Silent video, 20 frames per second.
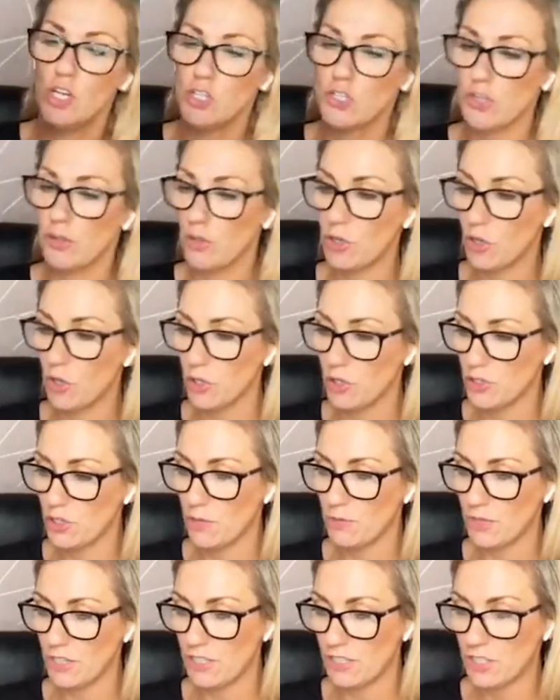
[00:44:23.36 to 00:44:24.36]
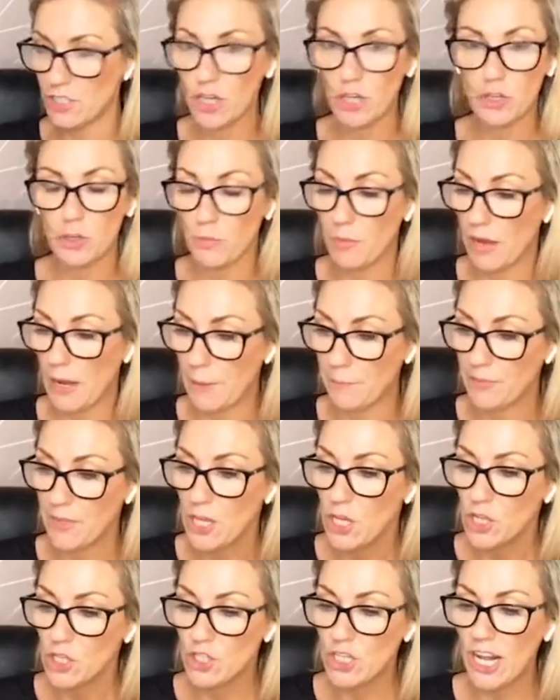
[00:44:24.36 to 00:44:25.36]
So I'm gonna show you mine.
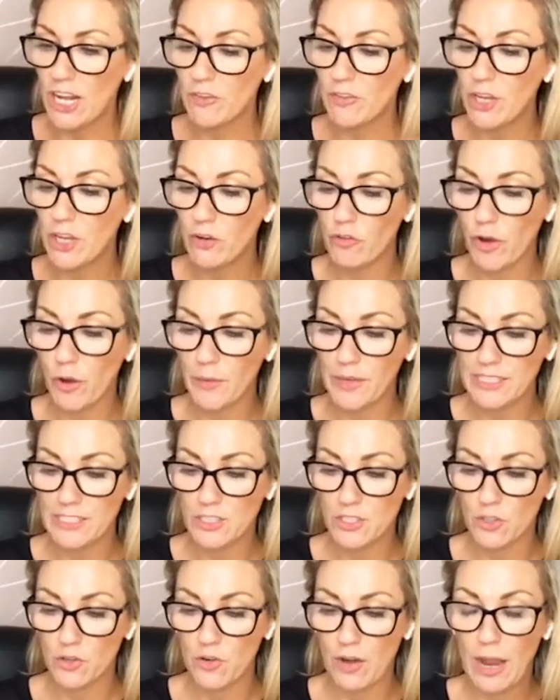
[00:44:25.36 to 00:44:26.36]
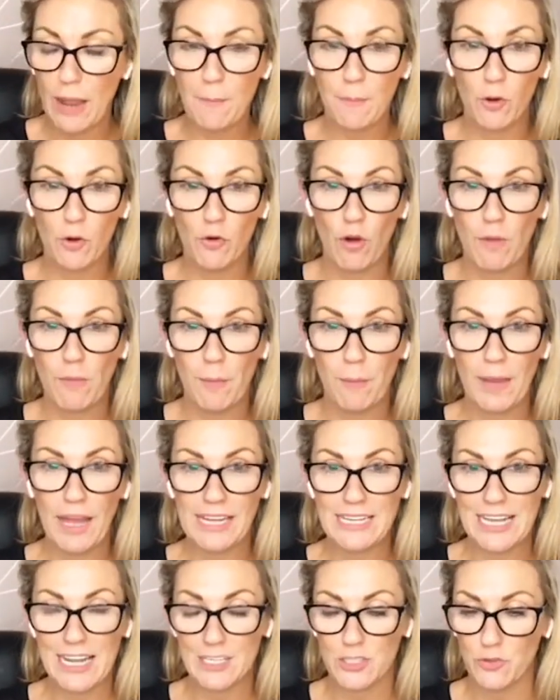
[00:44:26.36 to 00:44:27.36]
January, grow Instagram, grow my
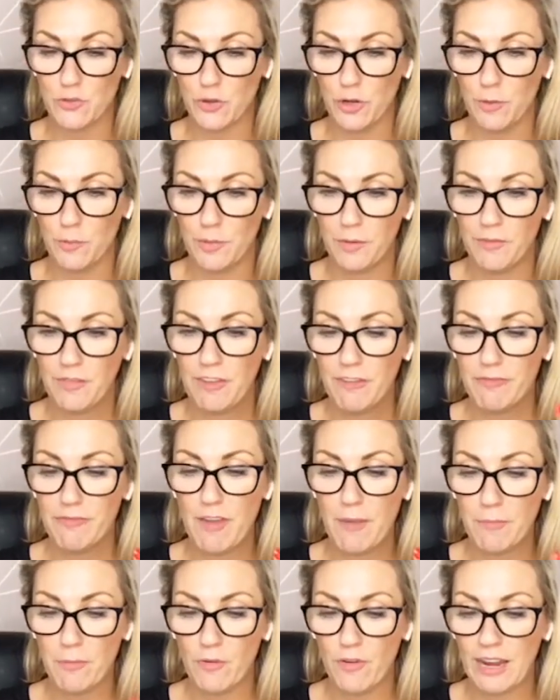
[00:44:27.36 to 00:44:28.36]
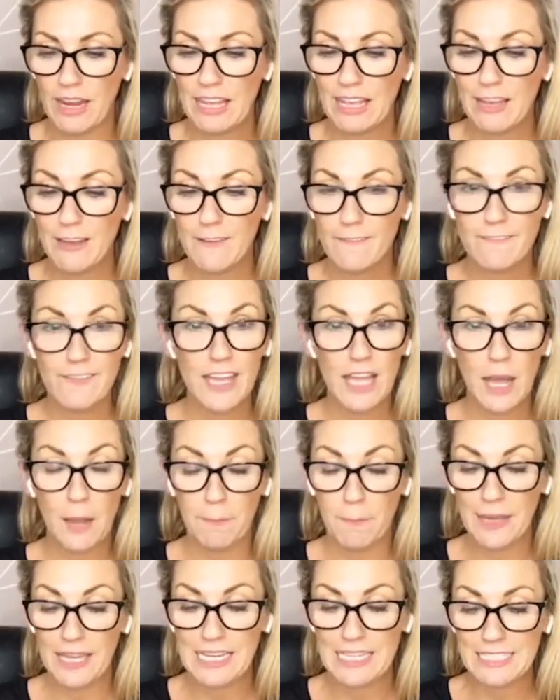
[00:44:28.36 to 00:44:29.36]
badass group. February,
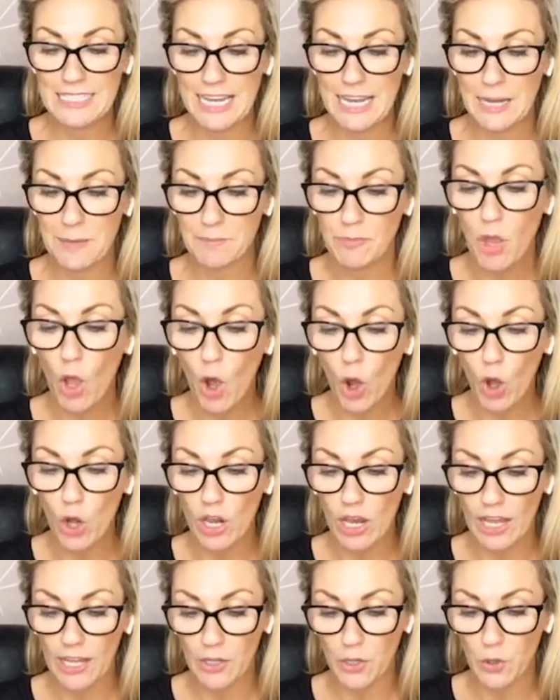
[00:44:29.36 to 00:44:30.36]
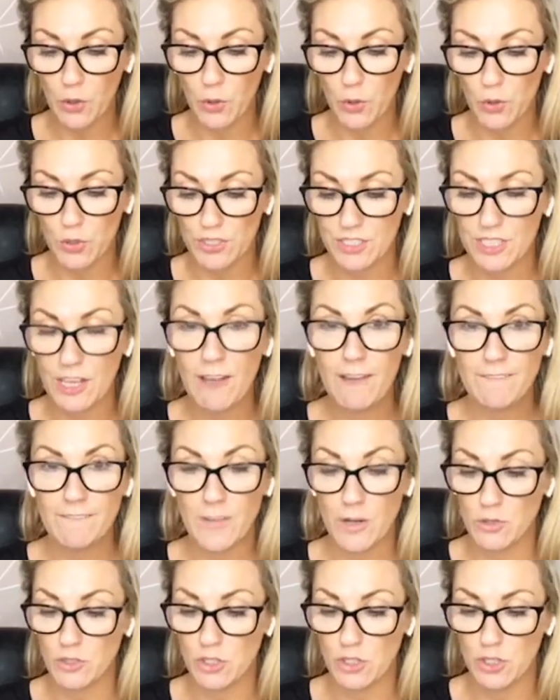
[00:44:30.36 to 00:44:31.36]
VIP day, online course,
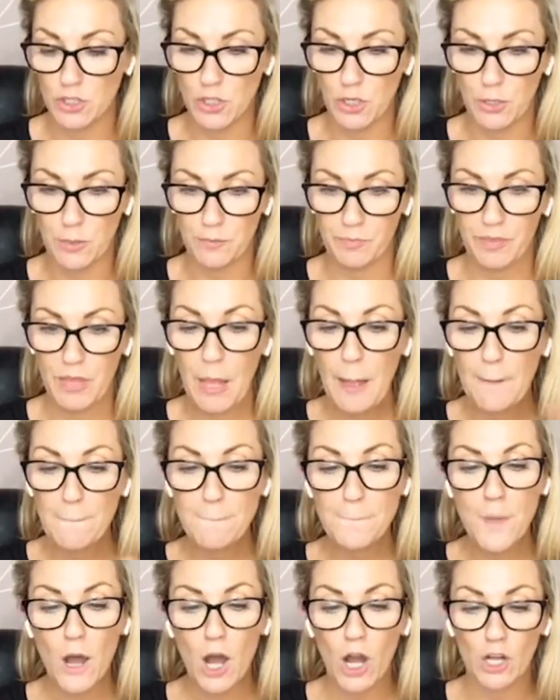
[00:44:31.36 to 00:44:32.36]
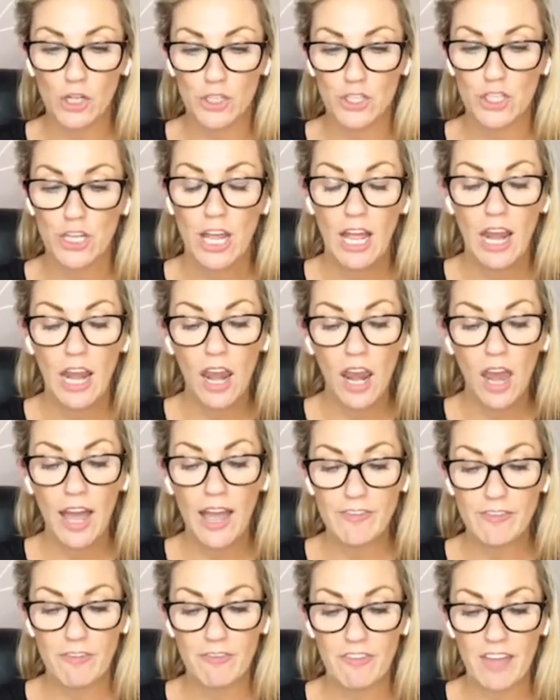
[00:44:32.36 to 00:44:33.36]
photo shoot. March,
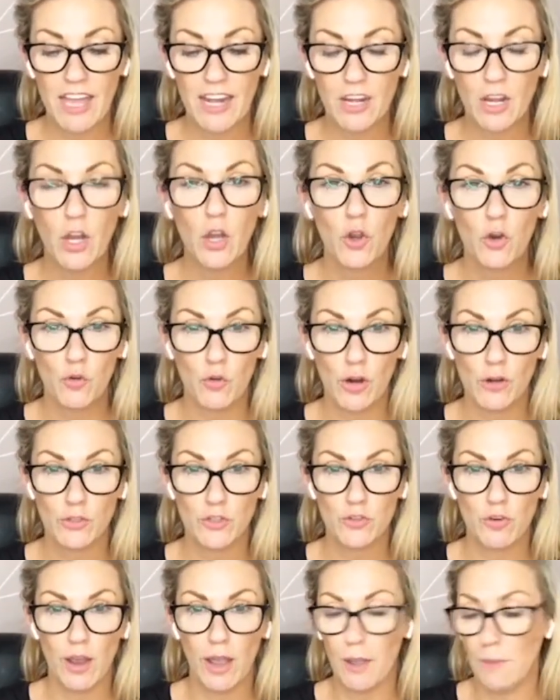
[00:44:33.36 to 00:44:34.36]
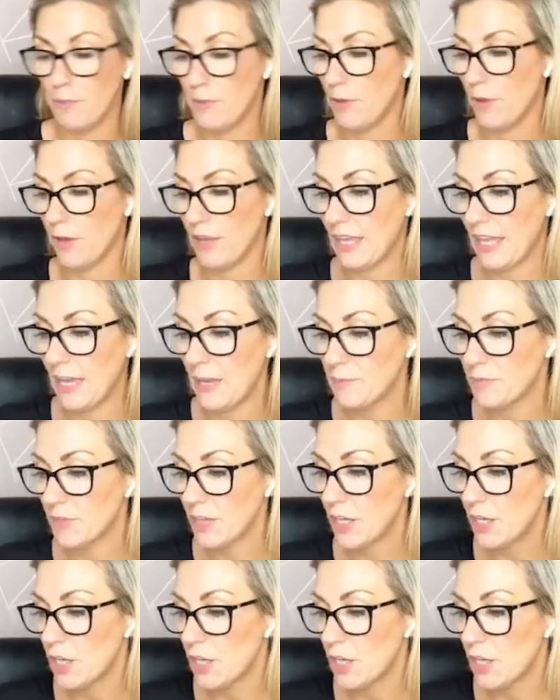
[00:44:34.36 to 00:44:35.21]
live event, grow tribe, okay?